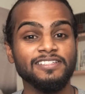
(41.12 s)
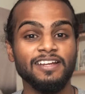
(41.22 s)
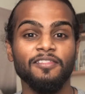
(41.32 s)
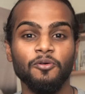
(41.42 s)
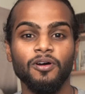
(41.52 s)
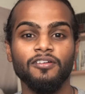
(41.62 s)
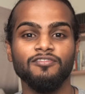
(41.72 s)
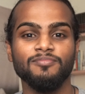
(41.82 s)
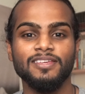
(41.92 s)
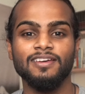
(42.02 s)
another one
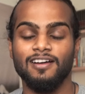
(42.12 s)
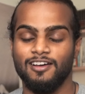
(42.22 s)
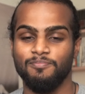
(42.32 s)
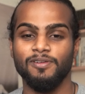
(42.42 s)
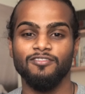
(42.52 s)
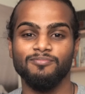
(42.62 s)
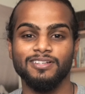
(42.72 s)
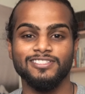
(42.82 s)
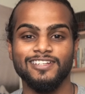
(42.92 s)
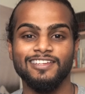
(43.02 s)
of me a couple of
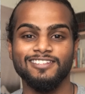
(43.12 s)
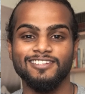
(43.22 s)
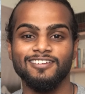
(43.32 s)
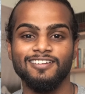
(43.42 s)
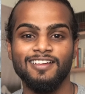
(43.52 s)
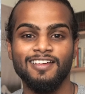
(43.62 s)
months later.